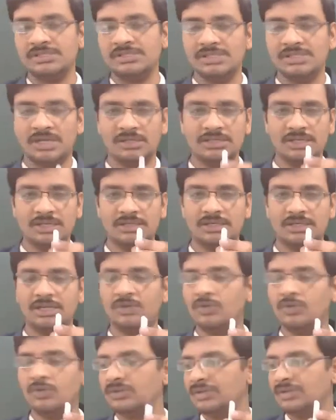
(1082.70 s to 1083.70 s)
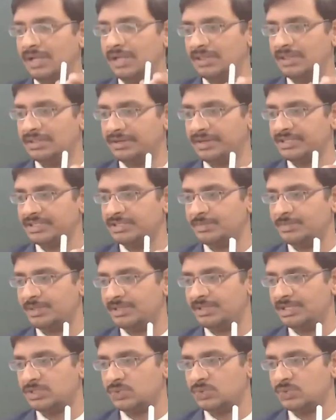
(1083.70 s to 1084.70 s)
exactly equal to the length traced by
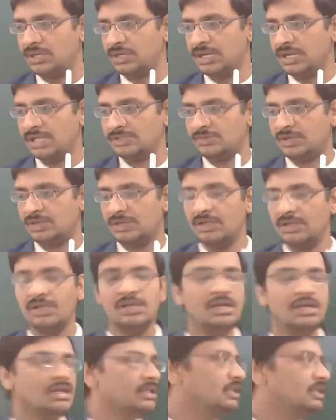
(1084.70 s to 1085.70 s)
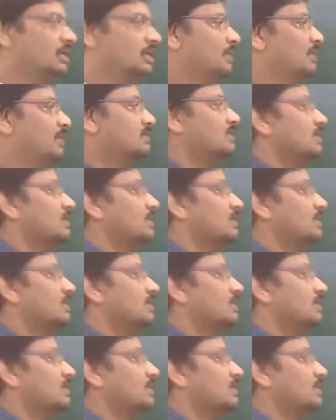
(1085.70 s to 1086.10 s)
this one as well. That means